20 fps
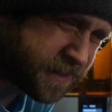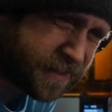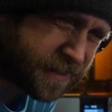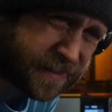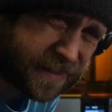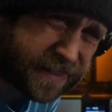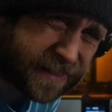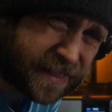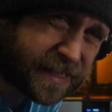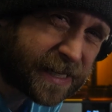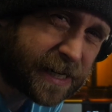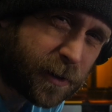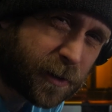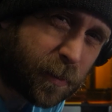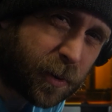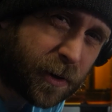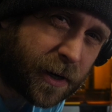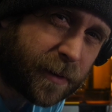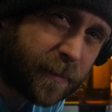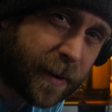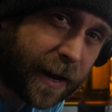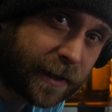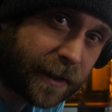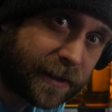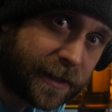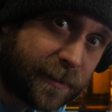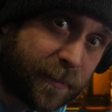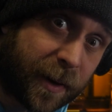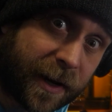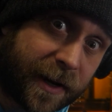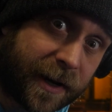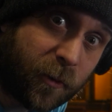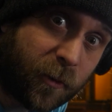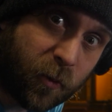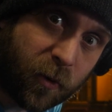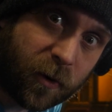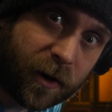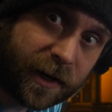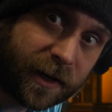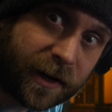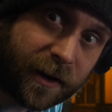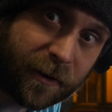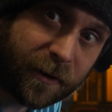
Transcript: stink pretty badly. But what